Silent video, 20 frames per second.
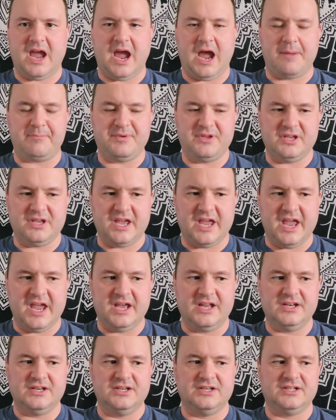happy
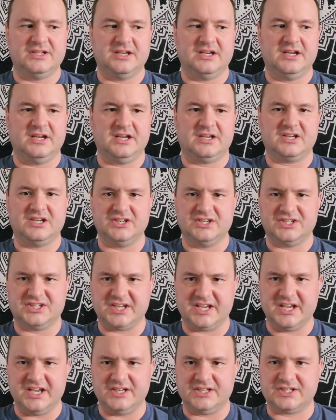and
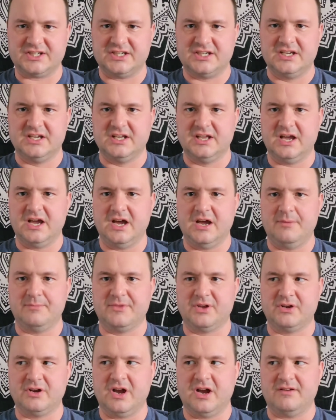content.
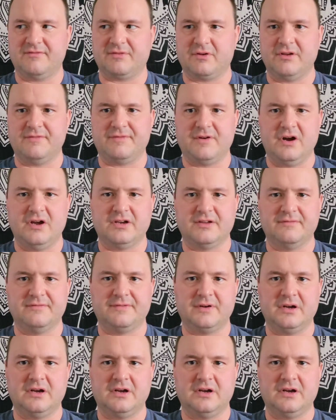they're not very fond